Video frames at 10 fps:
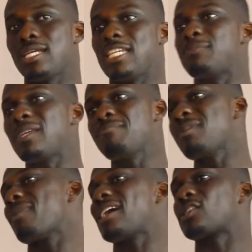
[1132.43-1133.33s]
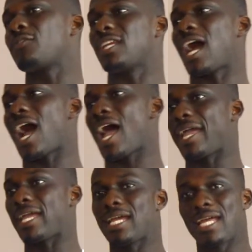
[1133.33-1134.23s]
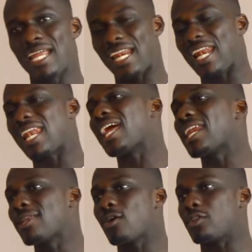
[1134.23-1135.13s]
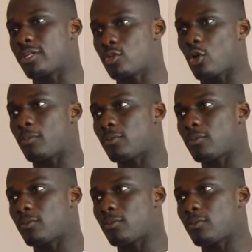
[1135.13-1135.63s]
It's been me, myself, and I learning on the job.